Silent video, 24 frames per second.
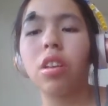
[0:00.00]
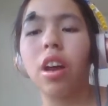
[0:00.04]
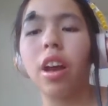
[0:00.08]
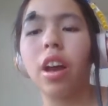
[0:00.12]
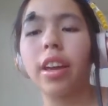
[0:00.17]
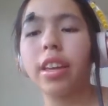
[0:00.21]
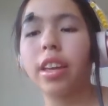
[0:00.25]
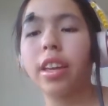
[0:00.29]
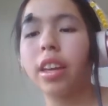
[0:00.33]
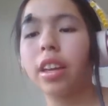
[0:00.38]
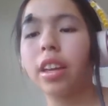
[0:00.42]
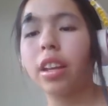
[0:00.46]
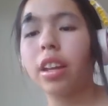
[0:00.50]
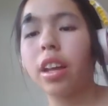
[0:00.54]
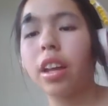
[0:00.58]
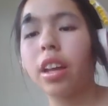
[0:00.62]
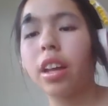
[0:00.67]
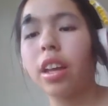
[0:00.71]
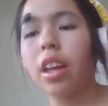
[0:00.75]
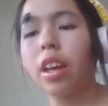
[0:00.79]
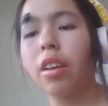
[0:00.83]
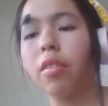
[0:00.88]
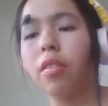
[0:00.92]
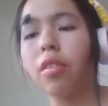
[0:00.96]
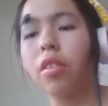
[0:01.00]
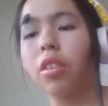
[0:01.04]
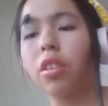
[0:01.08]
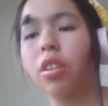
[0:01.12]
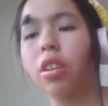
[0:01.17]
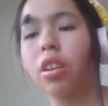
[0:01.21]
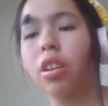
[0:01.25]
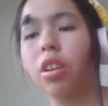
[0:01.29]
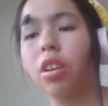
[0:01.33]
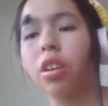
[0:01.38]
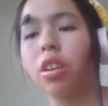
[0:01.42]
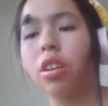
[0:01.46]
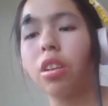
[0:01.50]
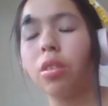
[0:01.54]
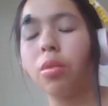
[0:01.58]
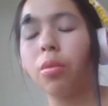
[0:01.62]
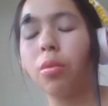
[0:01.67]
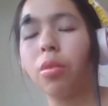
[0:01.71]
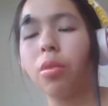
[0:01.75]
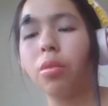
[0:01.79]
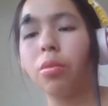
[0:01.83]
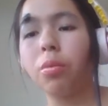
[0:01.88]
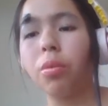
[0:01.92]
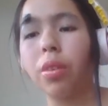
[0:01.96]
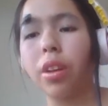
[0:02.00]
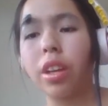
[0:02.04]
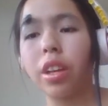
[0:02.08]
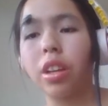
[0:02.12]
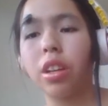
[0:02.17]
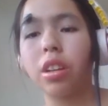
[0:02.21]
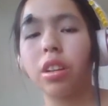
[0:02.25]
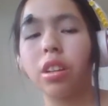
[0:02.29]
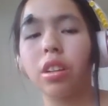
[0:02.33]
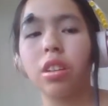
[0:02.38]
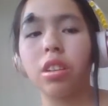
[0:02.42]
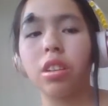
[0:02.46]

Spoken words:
I cannot ever wake.